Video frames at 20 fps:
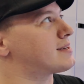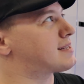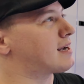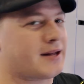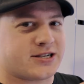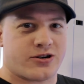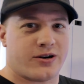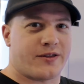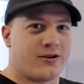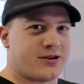
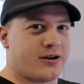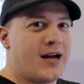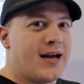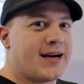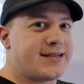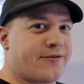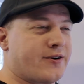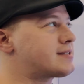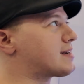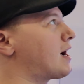if you've watched it in
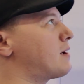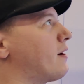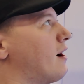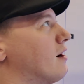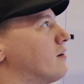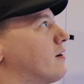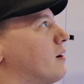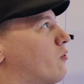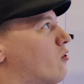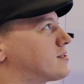my previous
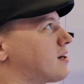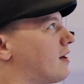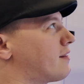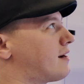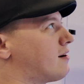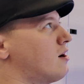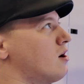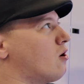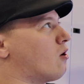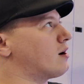videos, you
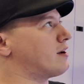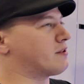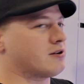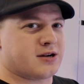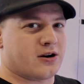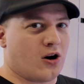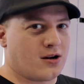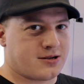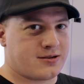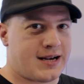will
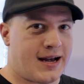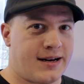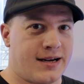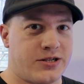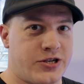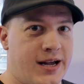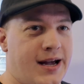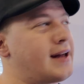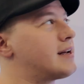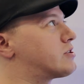notice that I
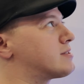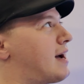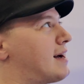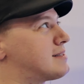did have some